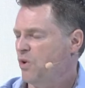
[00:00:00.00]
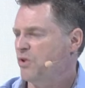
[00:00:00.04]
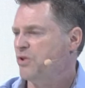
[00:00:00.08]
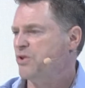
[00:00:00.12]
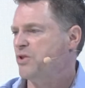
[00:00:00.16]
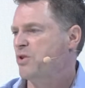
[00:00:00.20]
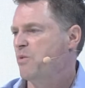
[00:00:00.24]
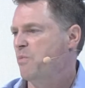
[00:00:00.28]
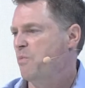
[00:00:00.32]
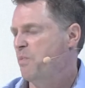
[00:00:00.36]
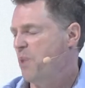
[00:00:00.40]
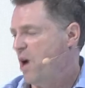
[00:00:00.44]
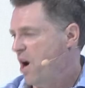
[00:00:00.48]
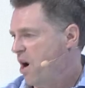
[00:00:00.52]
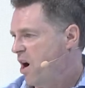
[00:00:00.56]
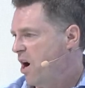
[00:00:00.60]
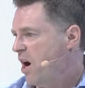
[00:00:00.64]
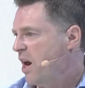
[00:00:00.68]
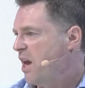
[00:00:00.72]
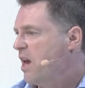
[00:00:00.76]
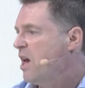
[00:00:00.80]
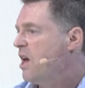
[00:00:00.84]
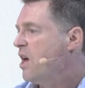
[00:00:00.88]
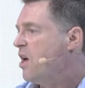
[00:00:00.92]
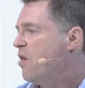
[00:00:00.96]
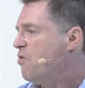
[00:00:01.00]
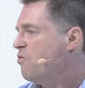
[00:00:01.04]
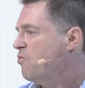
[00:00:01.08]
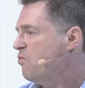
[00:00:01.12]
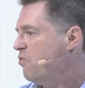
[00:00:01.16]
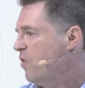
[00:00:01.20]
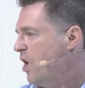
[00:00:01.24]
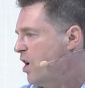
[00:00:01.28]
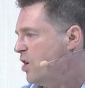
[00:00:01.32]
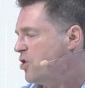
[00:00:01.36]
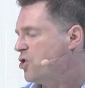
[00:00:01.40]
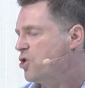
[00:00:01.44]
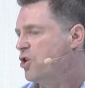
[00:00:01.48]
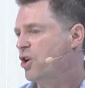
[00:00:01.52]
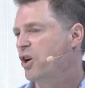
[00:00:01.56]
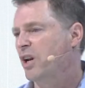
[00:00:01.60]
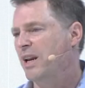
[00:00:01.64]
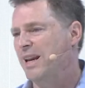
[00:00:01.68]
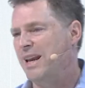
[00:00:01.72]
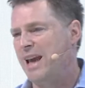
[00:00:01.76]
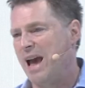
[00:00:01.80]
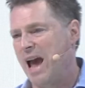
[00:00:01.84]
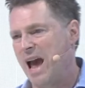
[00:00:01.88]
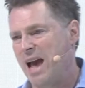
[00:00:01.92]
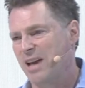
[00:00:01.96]
to buy Russian
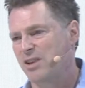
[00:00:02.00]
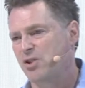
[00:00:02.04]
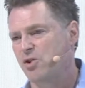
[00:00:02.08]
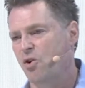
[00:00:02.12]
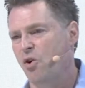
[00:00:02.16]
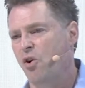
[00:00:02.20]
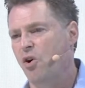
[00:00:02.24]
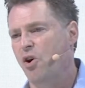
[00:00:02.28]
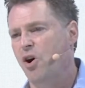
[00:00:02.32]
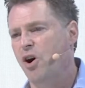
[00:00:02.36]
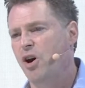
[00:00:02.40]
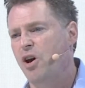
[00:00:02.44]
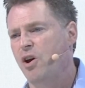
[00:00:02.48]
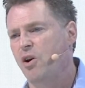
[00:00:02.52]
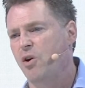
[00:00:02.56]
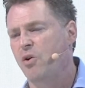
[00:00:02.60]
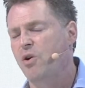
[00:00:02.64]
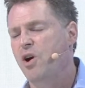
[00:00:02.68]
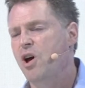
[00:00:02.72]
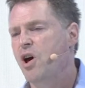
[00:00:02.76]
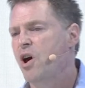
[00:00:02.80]
gas or oil,